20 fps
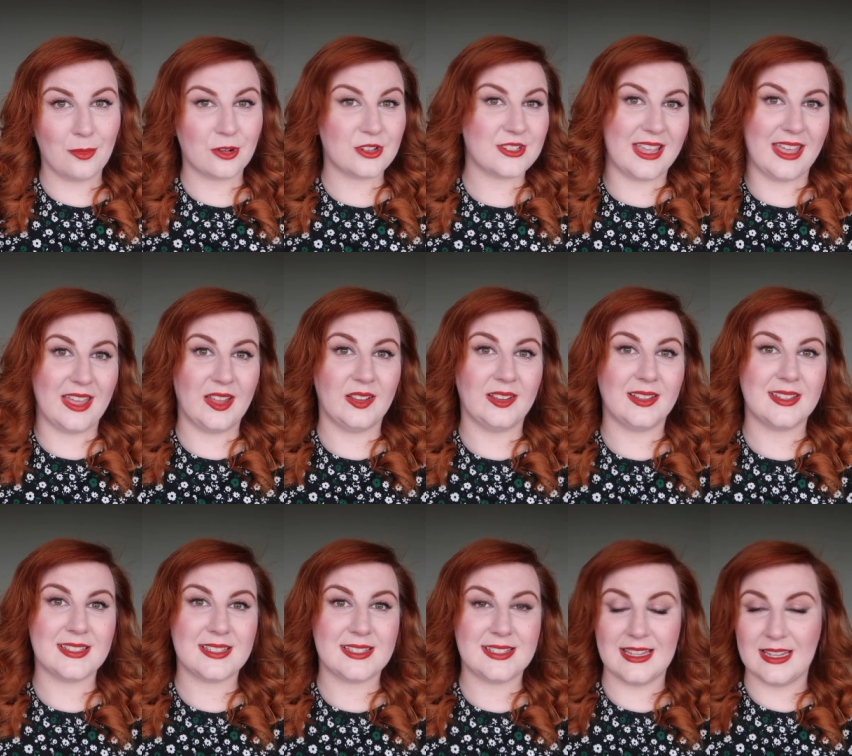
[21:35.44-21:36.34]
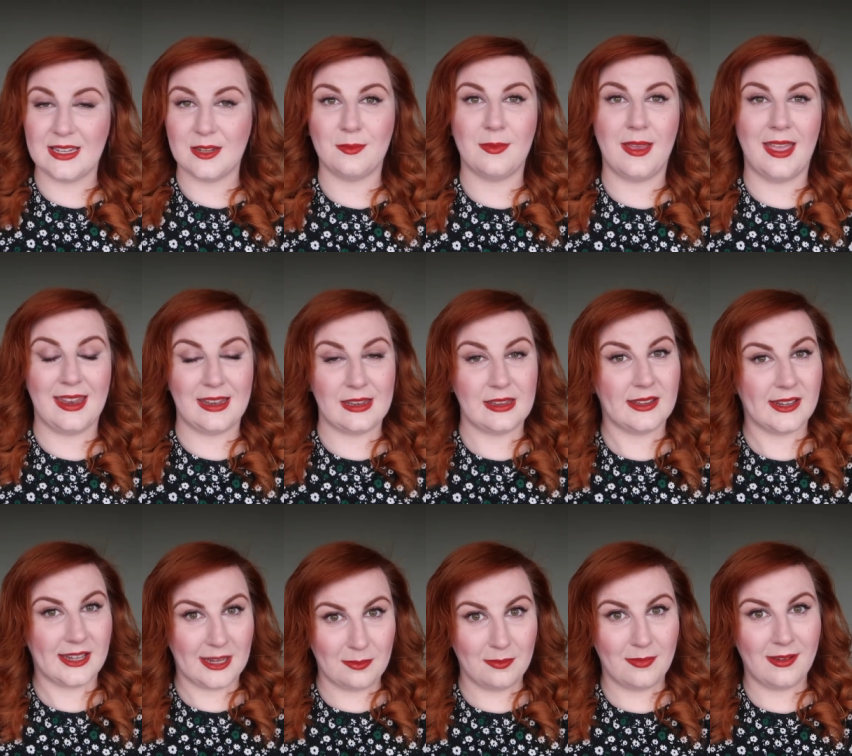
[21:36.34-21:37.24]
Immortelle Serum in
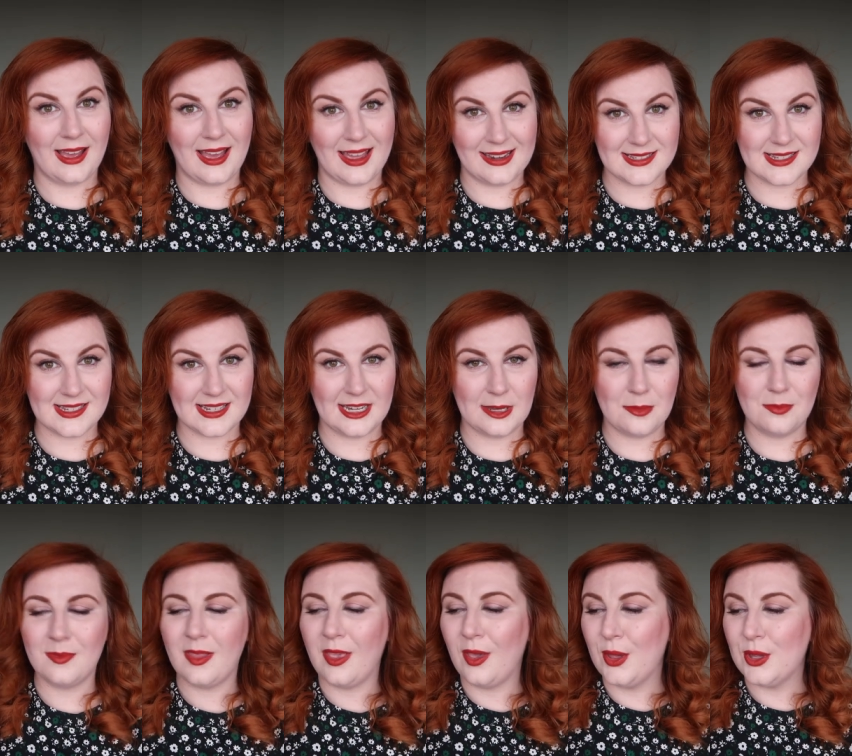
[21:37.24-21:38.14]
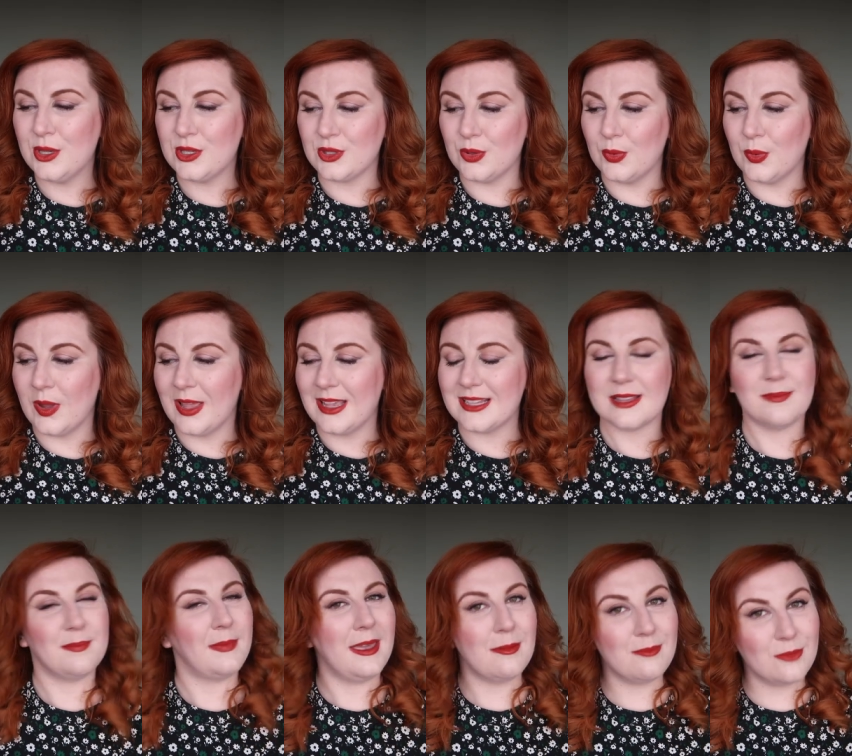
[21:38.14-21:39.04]
Cream Hand Cream. So it's a
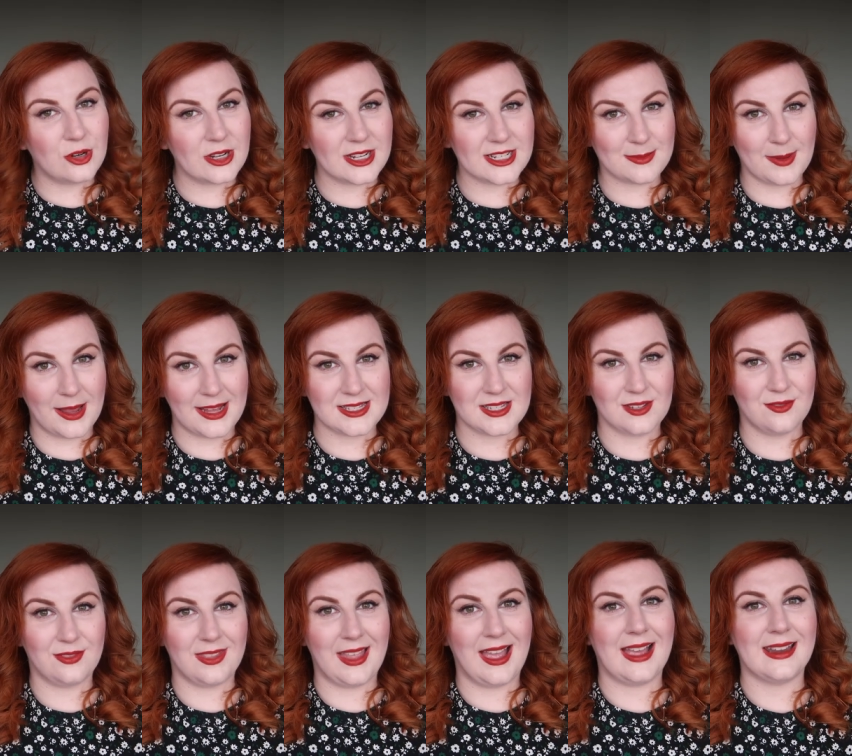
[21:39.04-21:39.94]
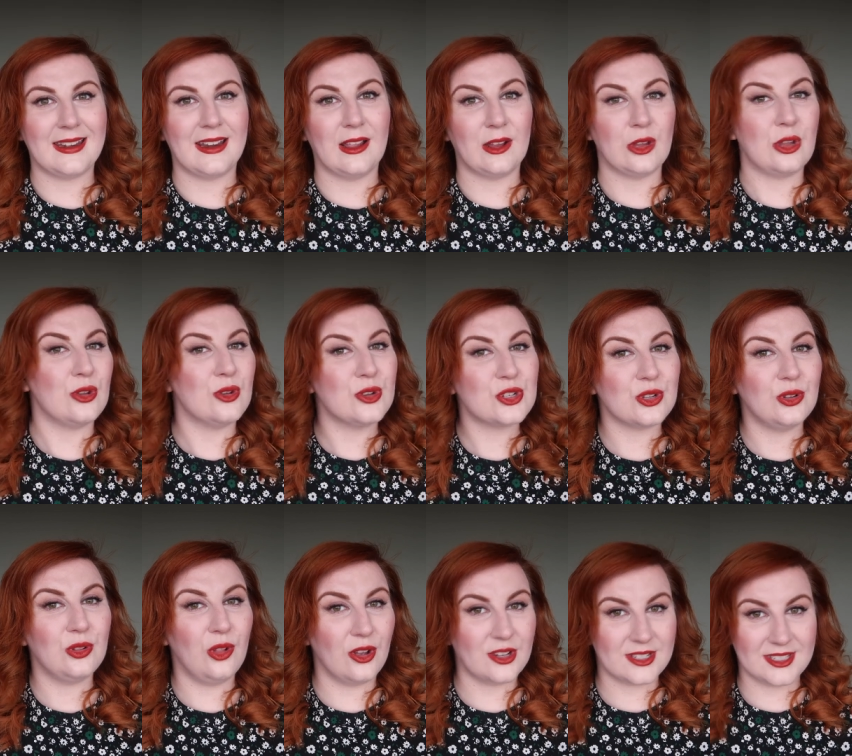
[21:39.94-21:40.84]
bit more expensive than a
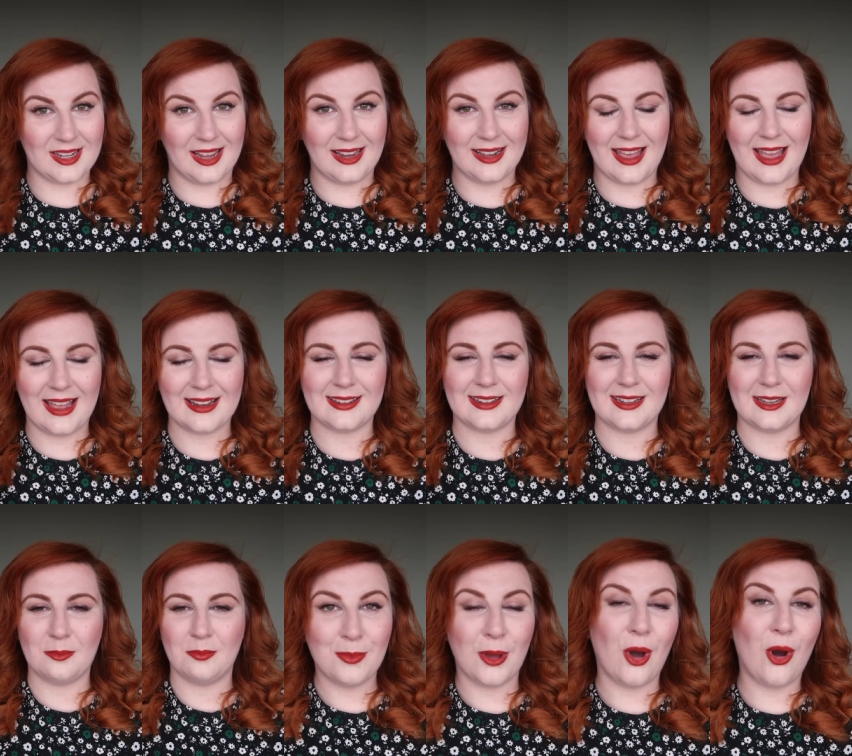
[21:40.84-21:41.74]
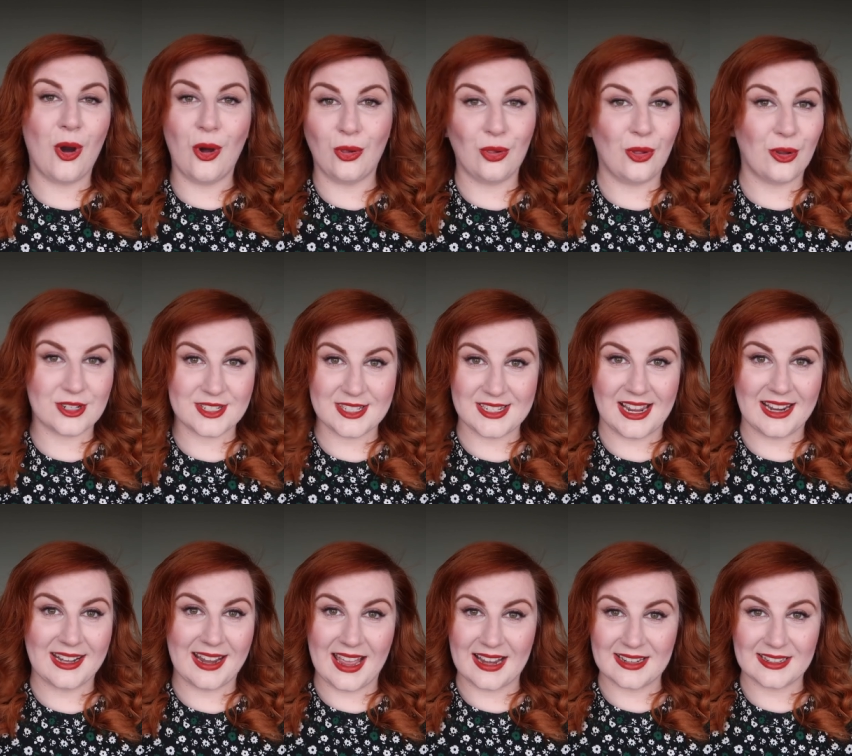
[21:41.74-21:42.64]
usual L'Occitane hand cream, but all
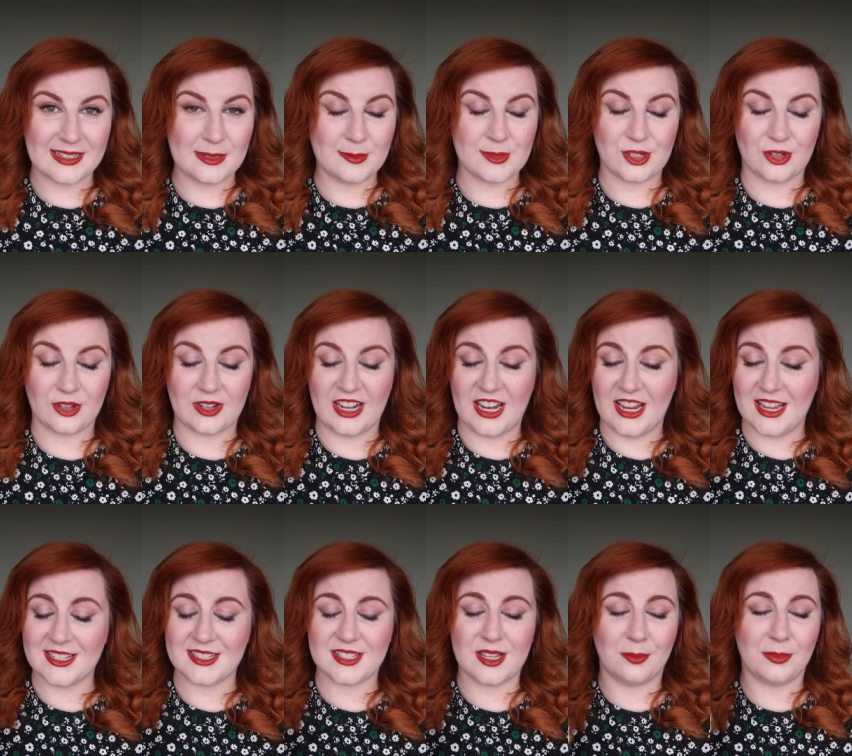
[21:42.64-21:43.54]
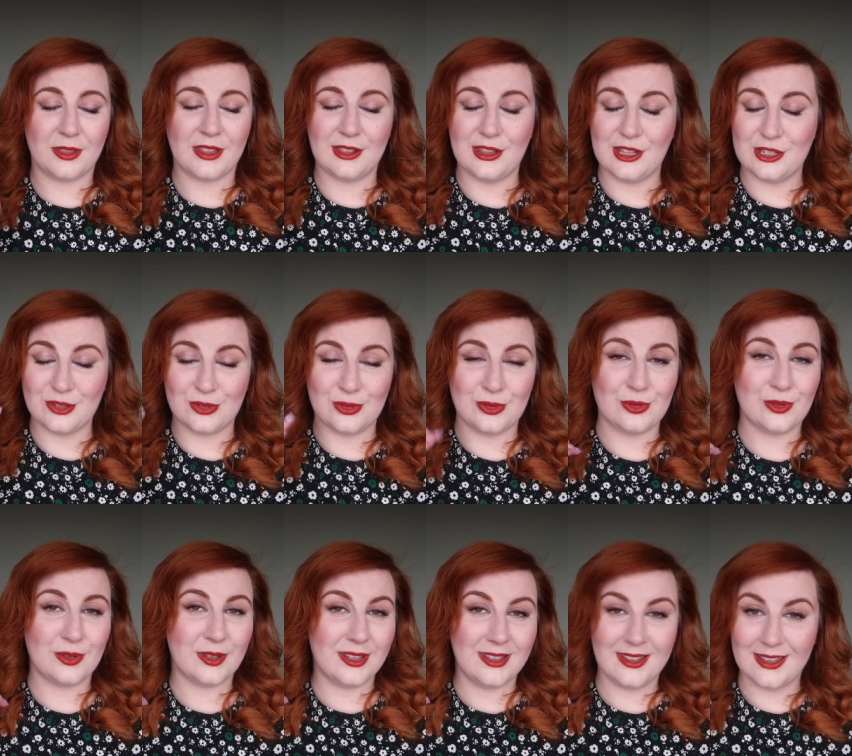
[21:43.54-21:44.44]
L'Occitane hand creams are great. It's something they
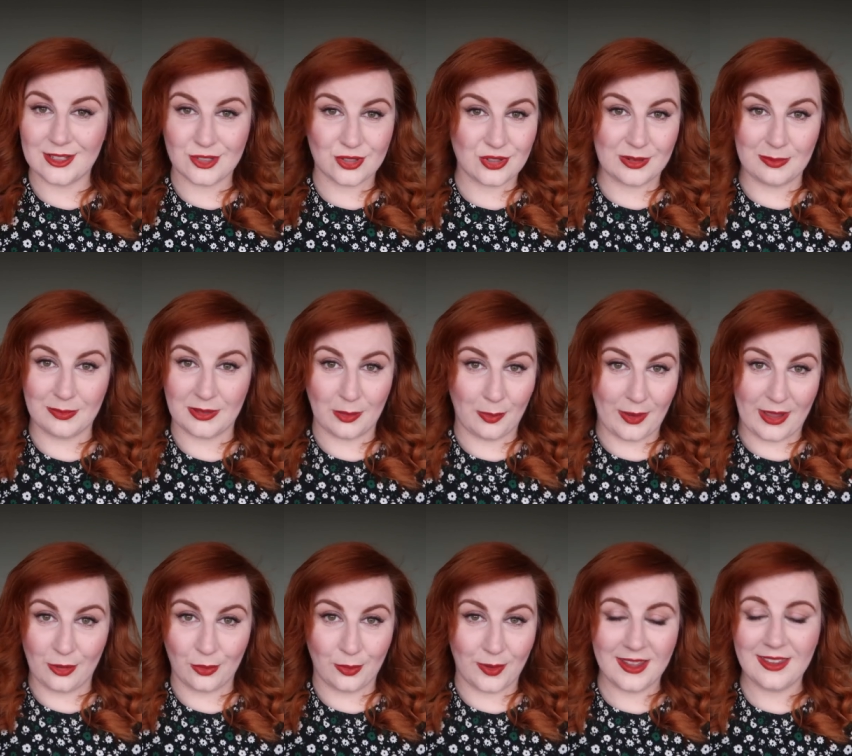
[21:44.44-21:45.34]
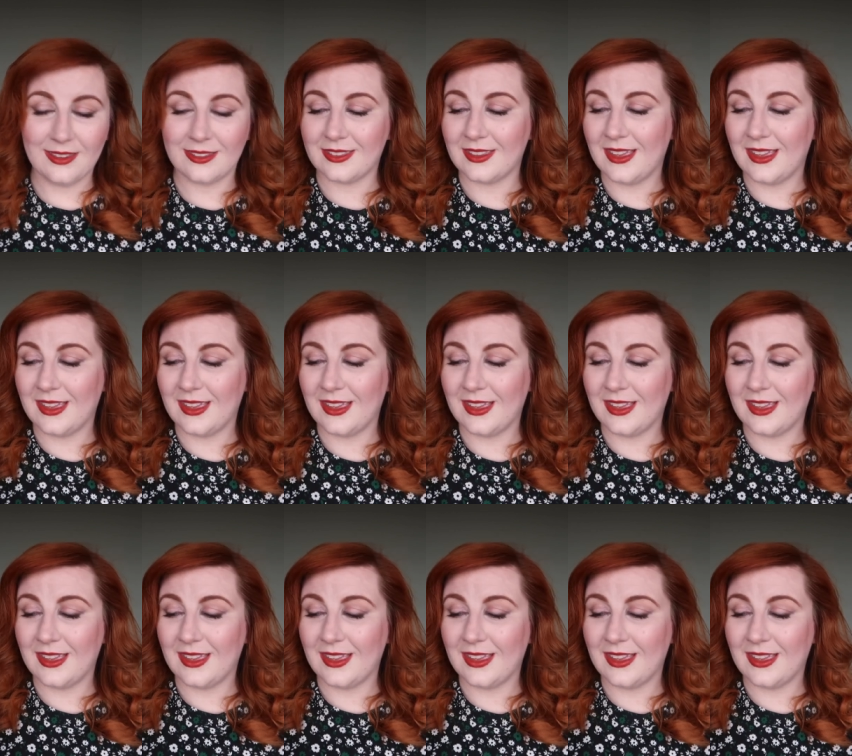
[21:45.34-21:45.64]
do extremely well with.